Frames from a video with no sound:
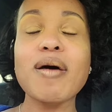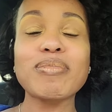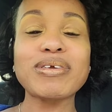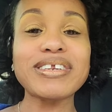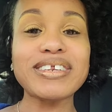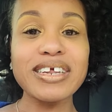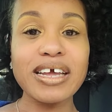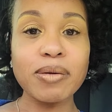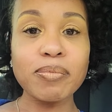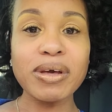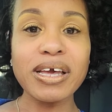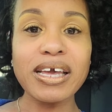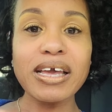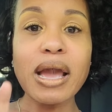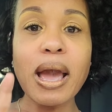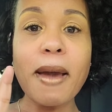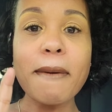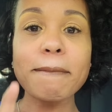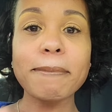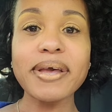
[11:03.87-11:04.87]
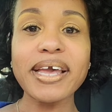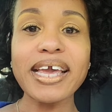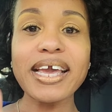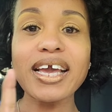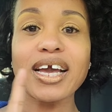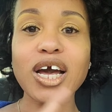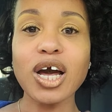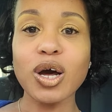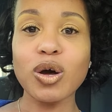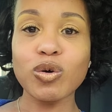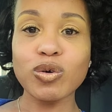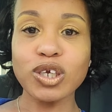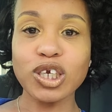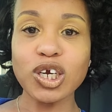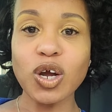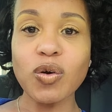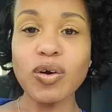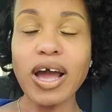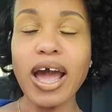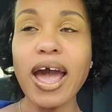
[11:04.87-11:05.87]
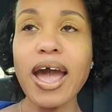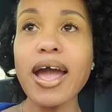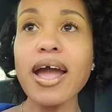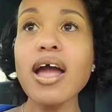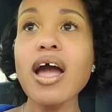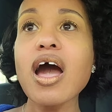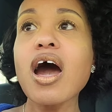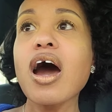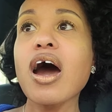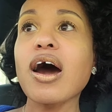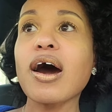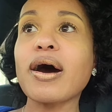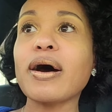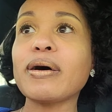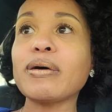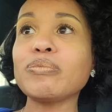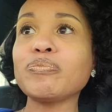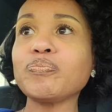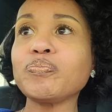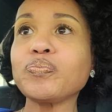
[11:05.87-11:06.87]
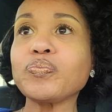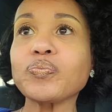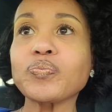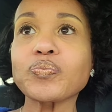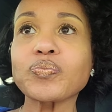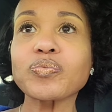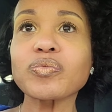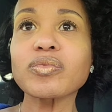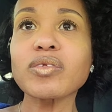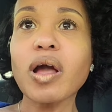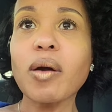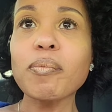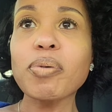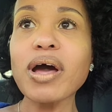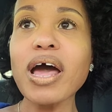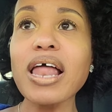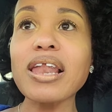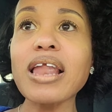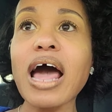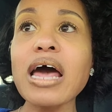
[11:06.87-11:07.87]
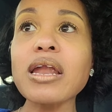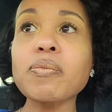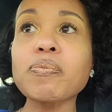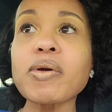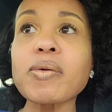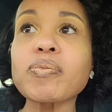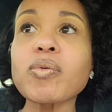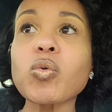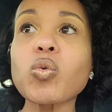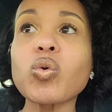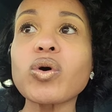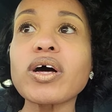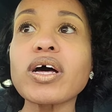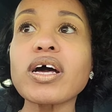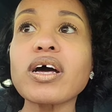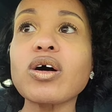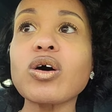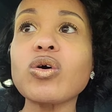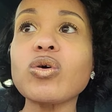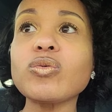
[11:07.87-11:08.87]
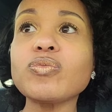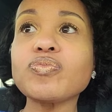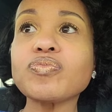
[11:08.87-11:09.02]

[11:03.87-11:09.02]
Demi B Coach, okay. But a lot of people will,